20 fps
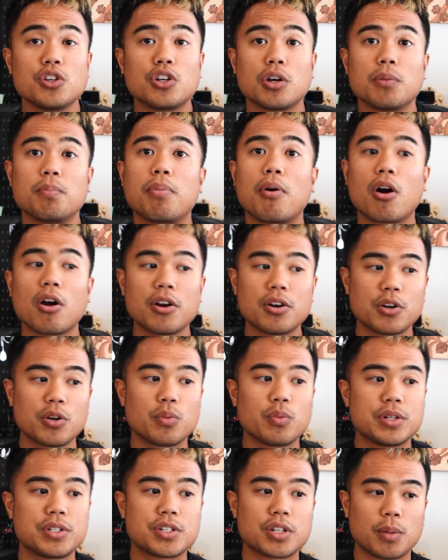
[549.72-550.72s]
you could
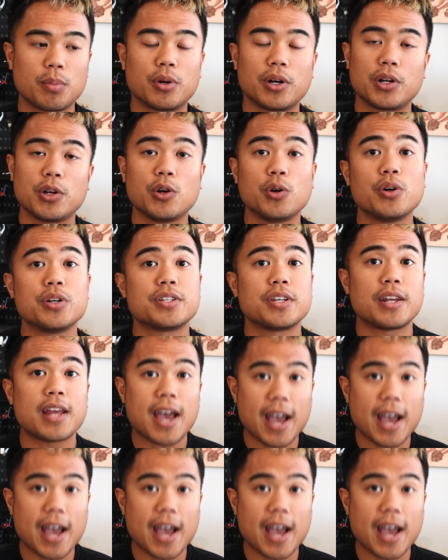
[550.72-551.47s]
partner with someone who is an